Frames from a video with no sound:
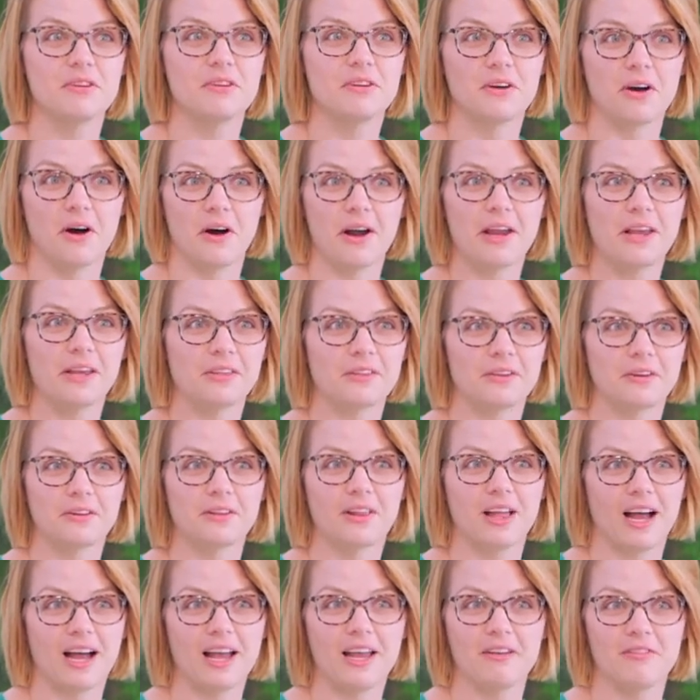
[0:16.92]
going through
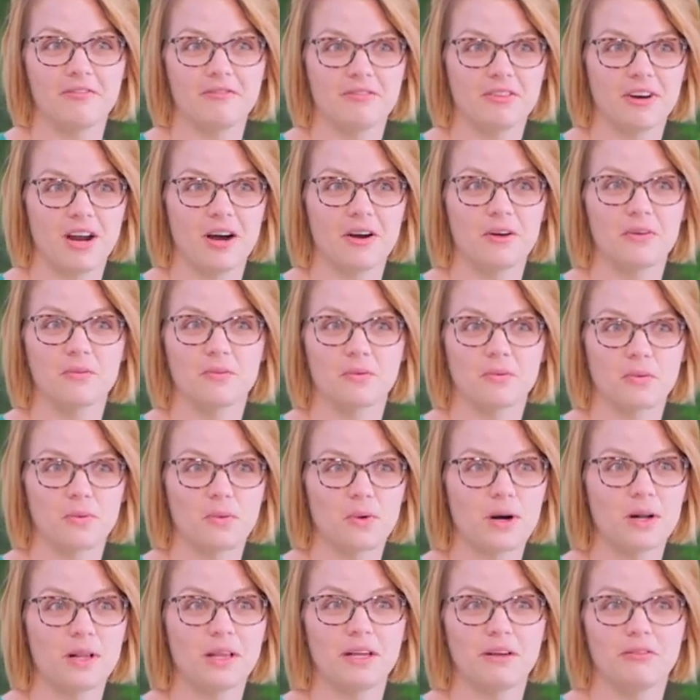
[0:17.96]
life, not
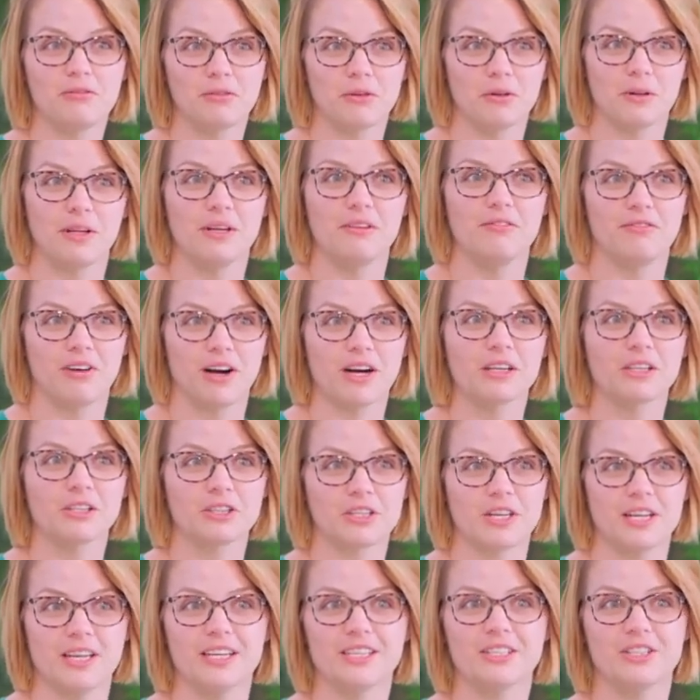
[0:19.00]
really fully
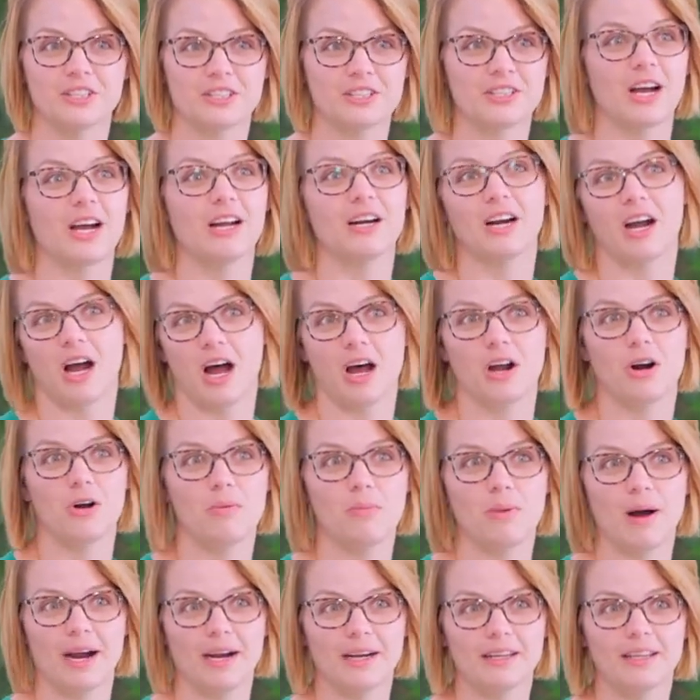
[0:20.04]
functioning, just on
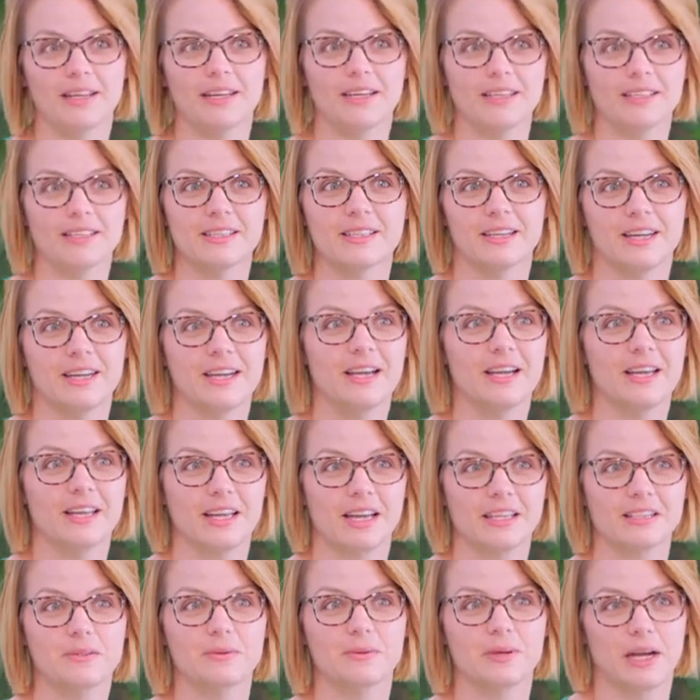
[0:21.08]
autopilot. And
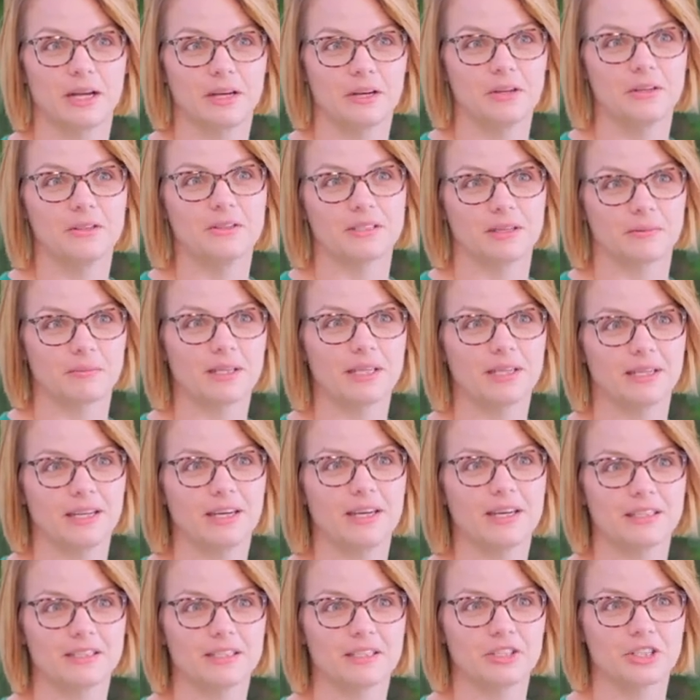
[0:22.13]
that's when I knew something
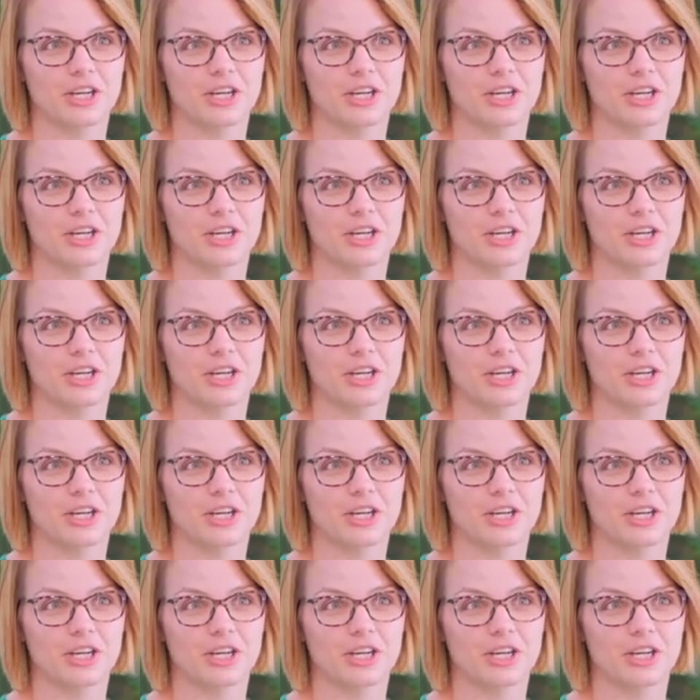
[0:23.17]
needed to